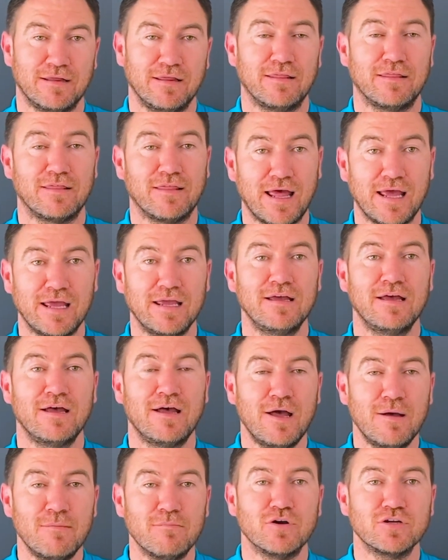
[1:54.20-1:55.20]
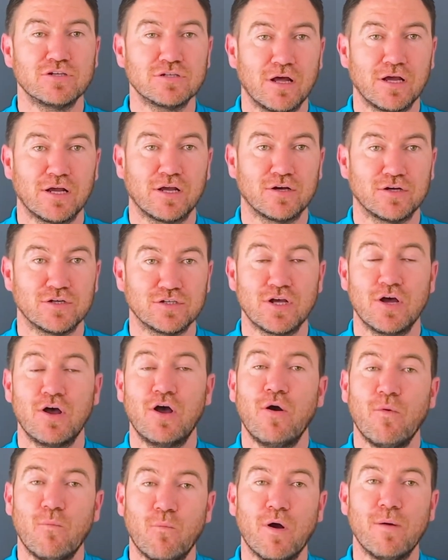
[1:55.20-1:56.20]
They, much like us,
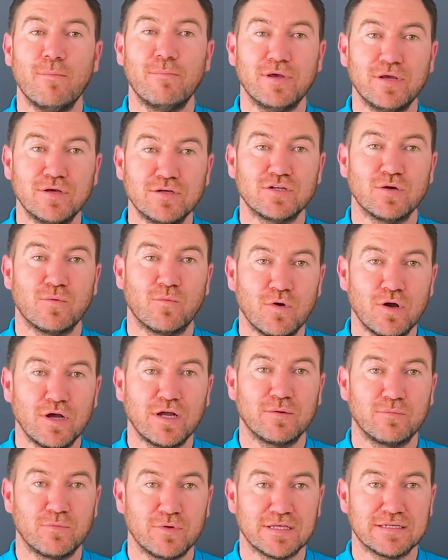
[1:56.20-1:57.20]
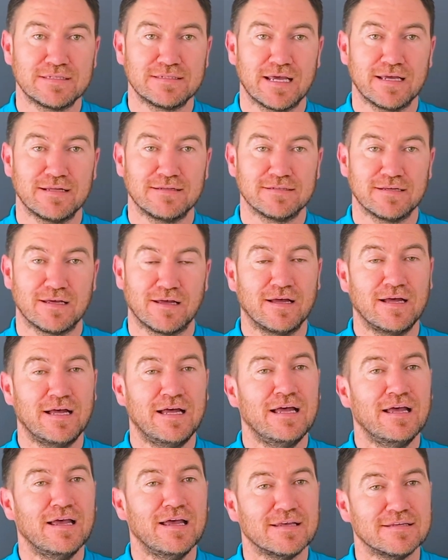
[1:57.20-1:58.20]
won't be used to working with this data,
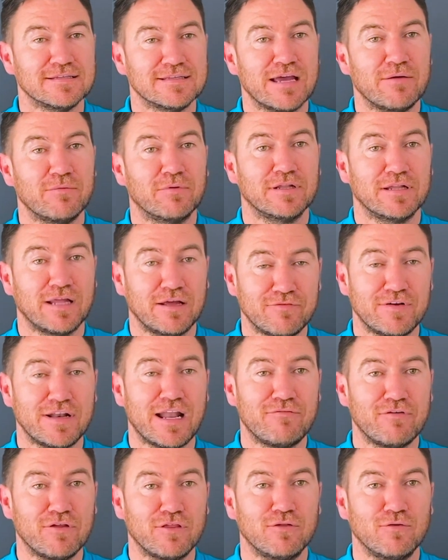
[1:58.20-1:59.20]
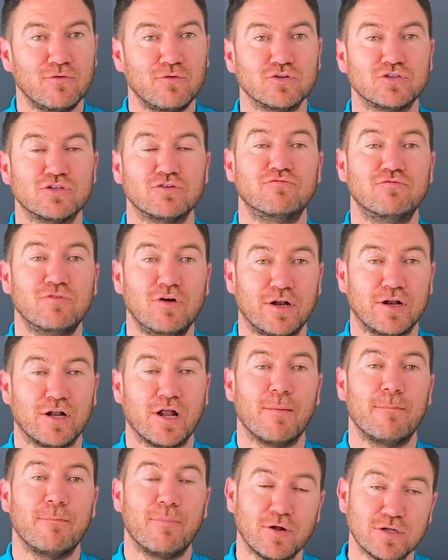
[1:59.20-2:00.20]
as they will have never thought to run a
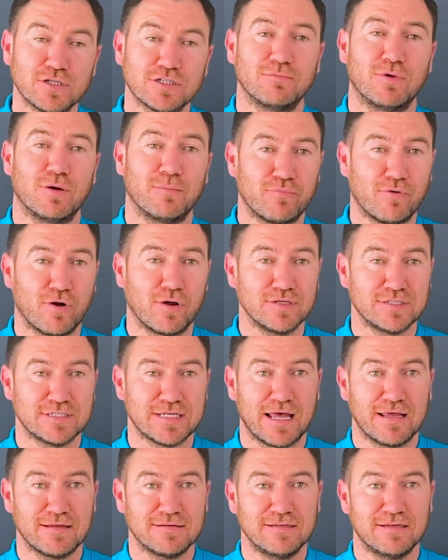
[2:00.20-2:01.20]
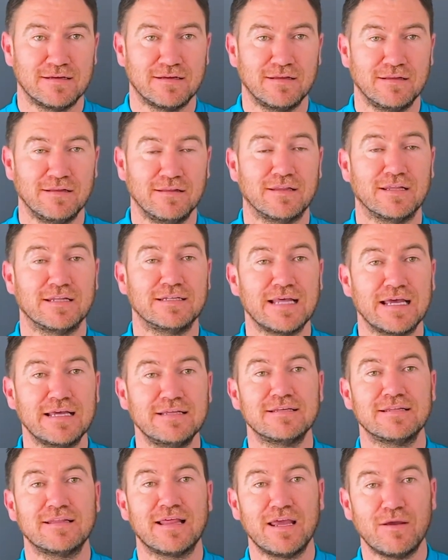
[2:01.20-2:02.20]
bottom-up process. The
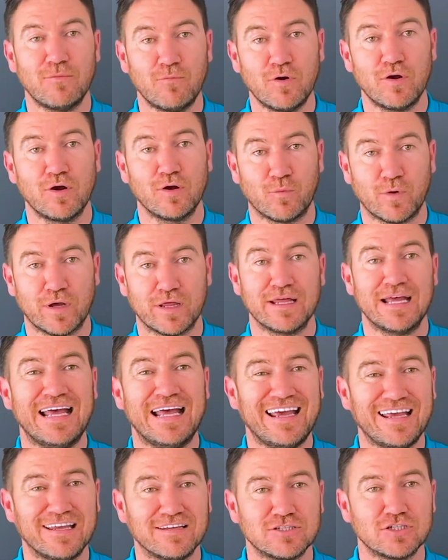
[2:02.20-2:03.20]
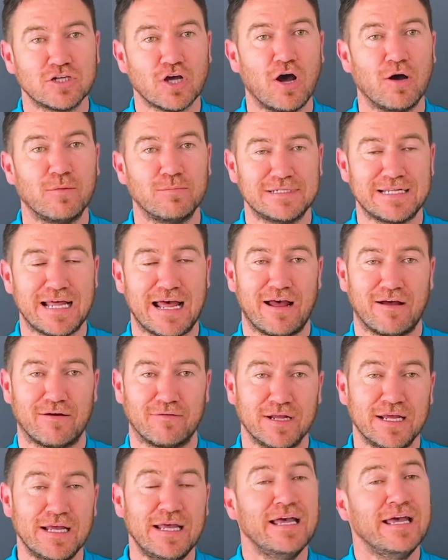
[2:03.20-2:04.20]
data they work with is top-down,
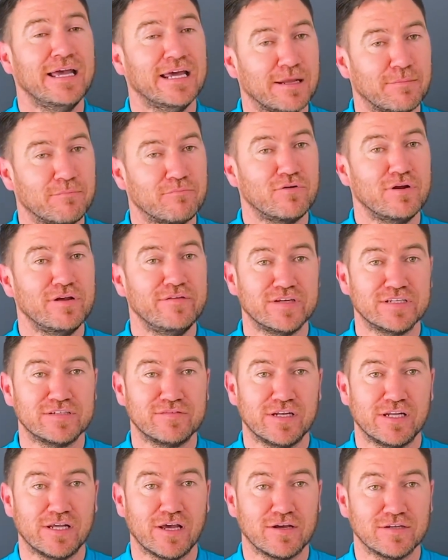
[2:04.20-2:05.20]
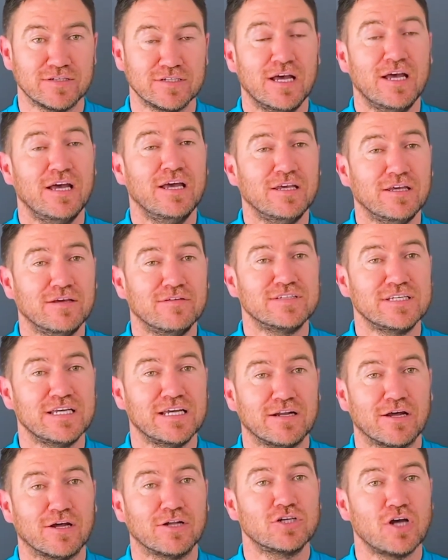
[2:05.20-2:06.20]
and in previous videos, you've seen
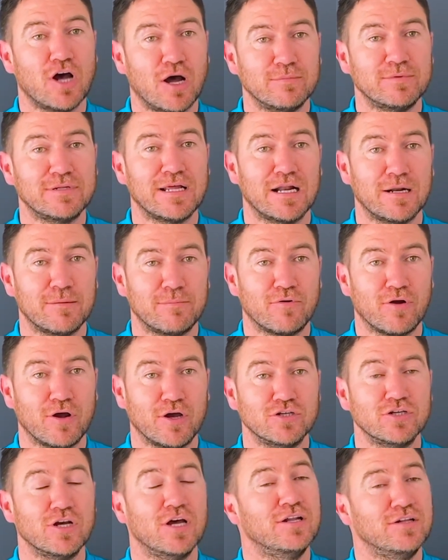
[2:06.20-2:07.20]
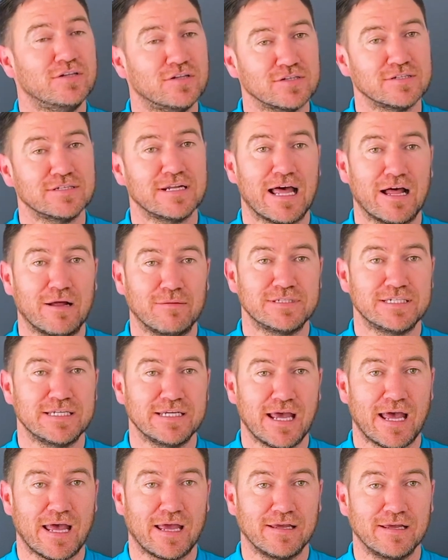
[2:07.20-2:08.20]
a top-down approach doesn't help
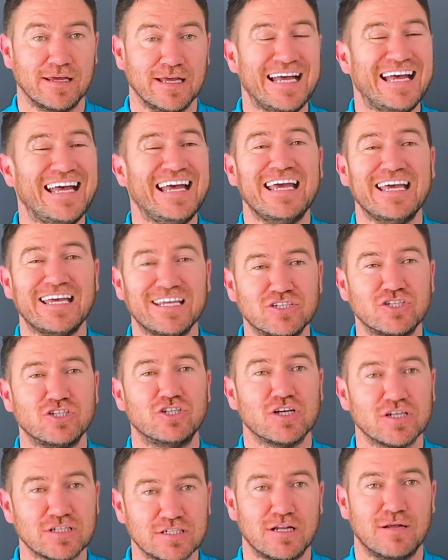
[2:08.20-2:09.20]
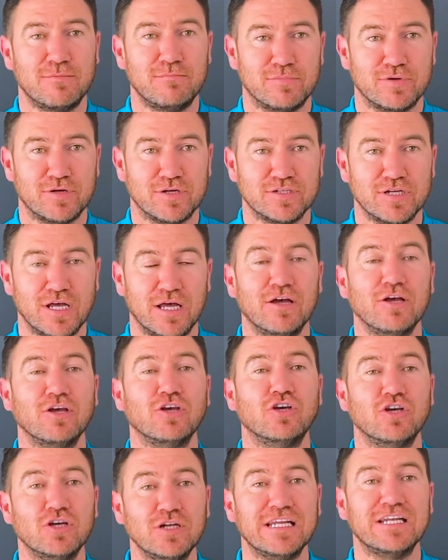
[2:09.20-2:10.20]
TA. It's just numbers.
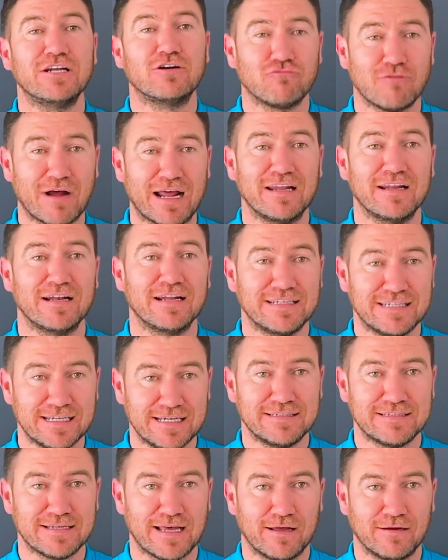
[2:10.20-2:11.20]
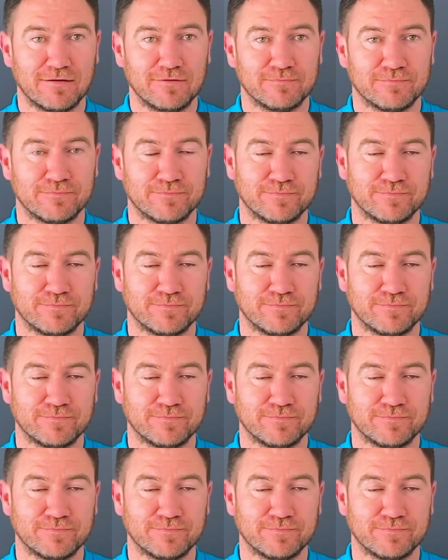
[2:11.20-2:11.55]
You need granular detail.